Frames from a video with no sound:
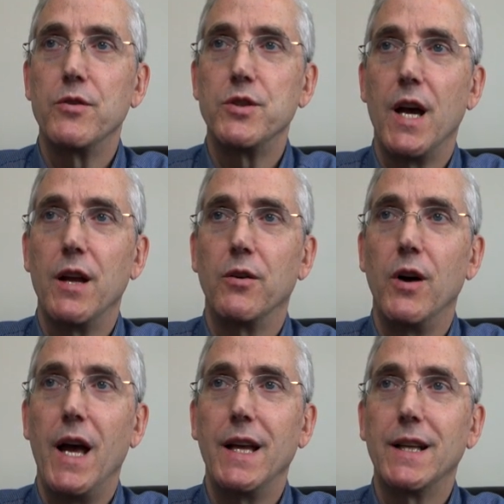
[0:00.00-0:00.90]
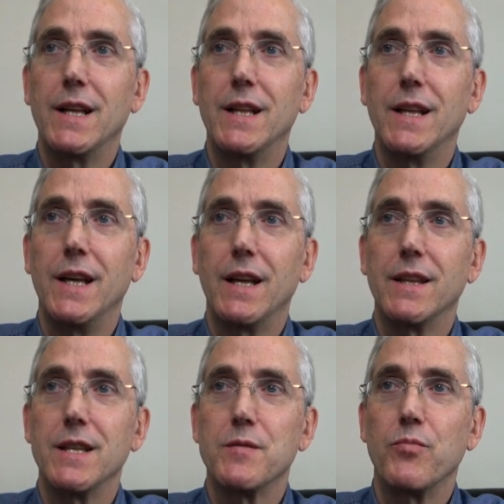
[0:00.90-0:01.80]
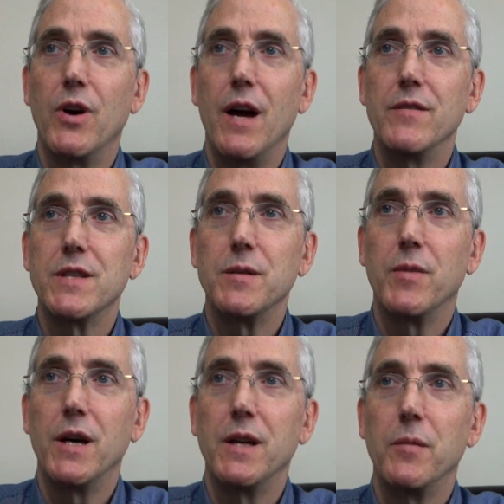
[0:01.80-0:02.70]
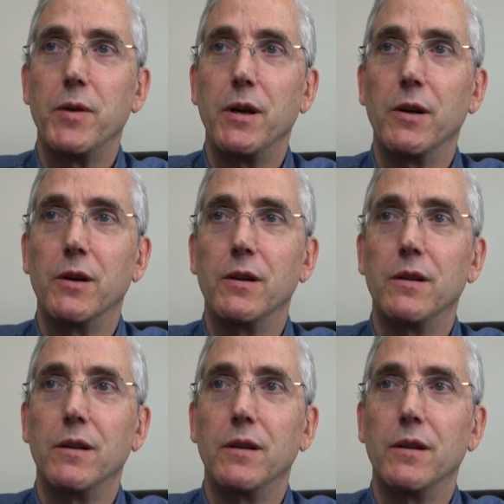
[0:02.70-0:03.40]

channel and click this privacy button up here.